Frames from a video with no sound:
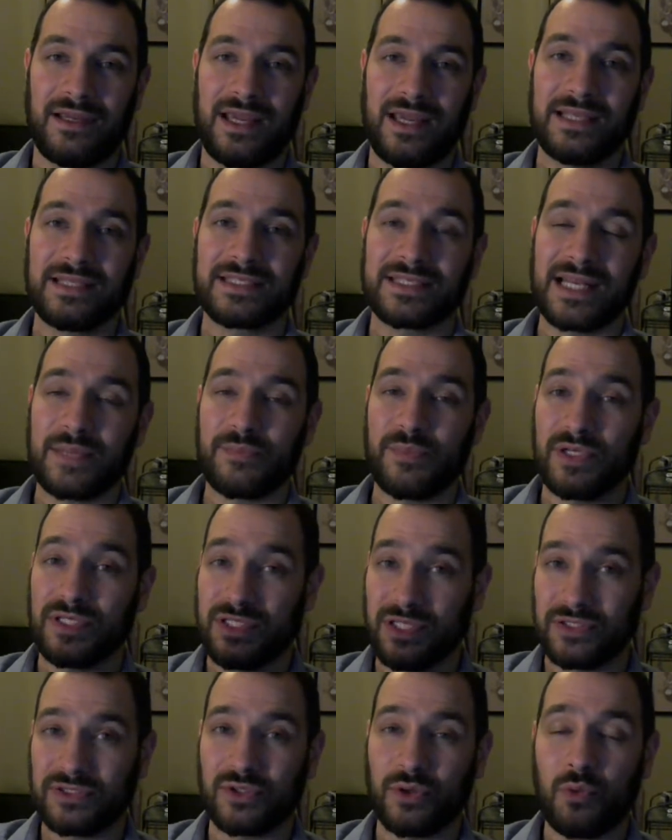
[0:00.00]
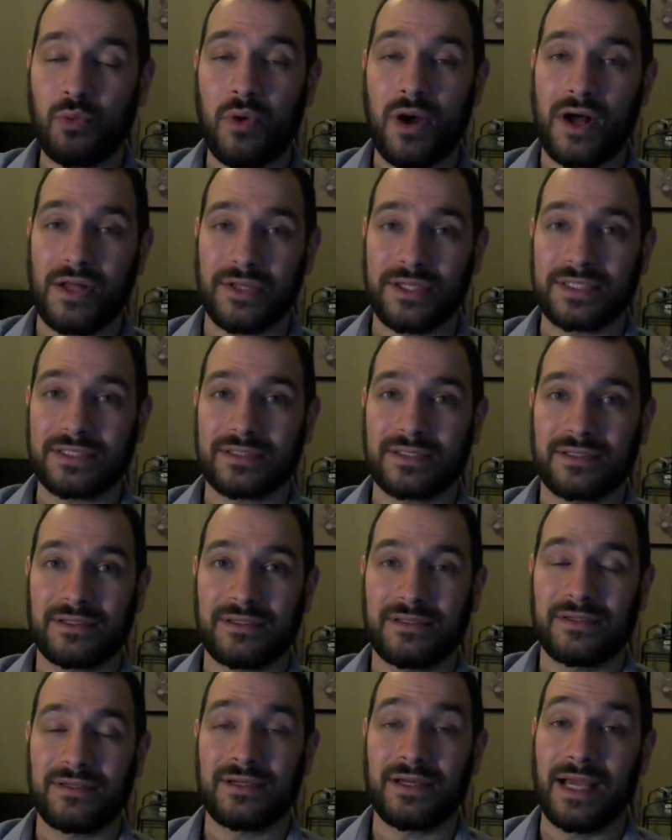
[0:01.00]
and set up a digital wallet
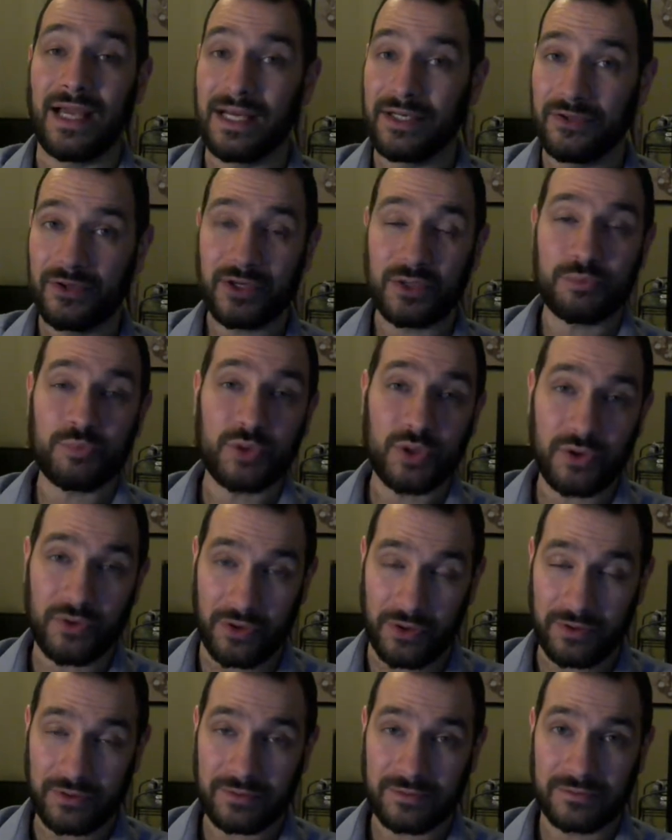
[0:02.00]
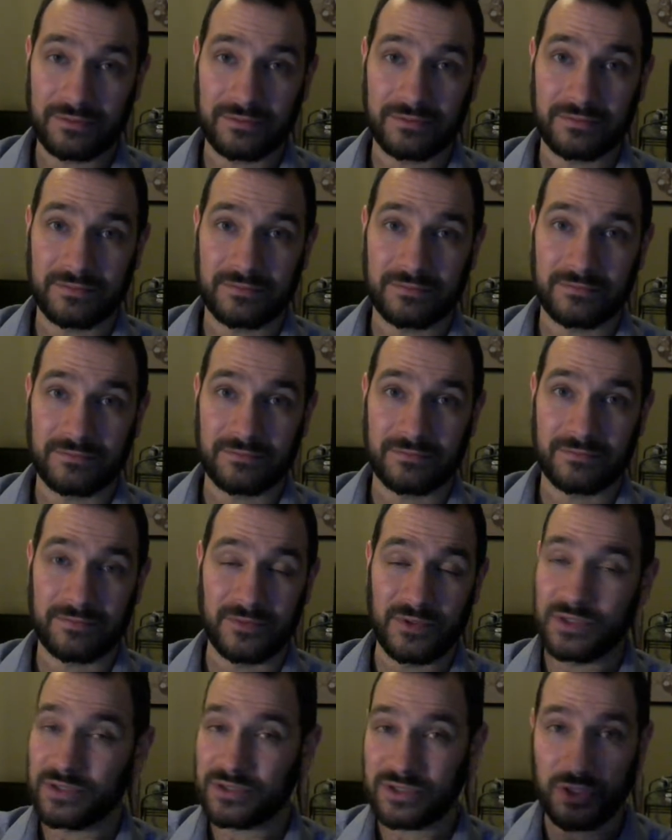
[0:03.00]
on your computer.
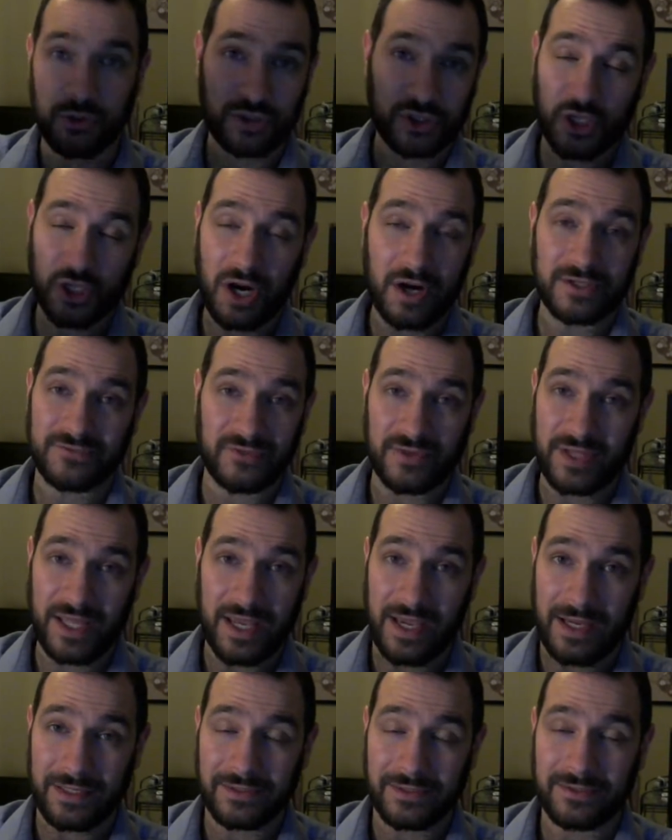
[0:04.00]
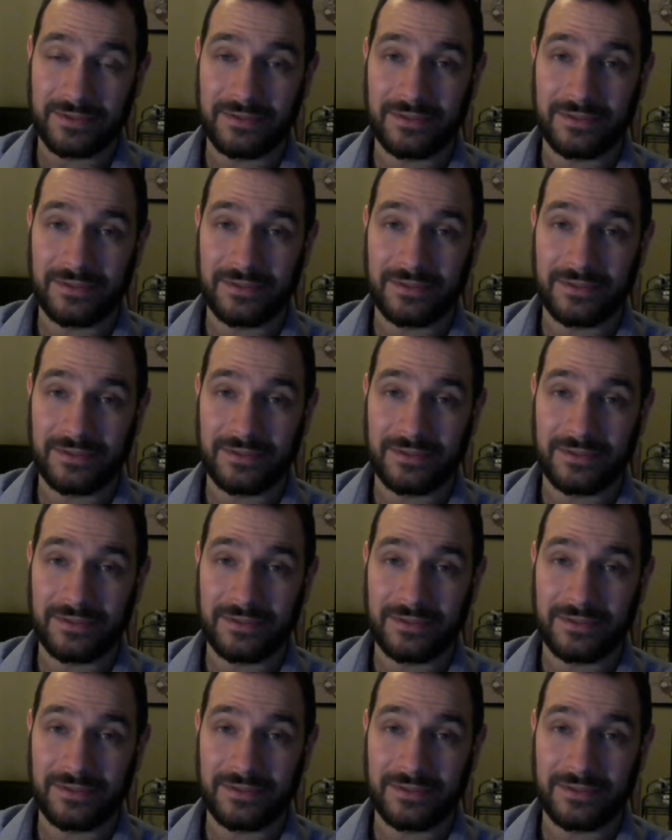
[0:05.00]
And there's no charge for that.